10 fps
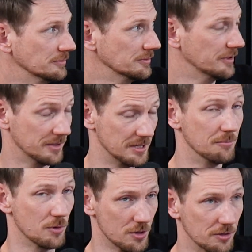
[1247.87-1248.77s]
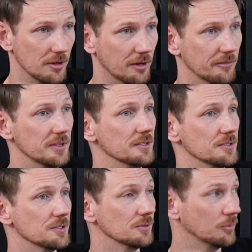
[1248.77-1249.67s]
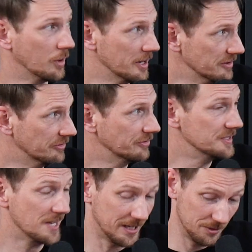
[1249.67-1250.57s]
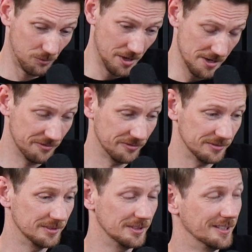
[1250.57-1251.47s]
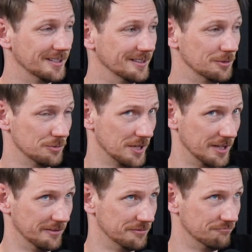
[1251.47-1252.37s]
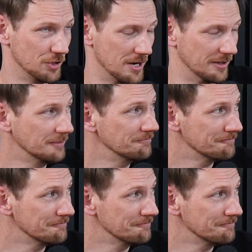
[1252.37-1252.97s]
the murder of his wife, second wife, who's died of drowning,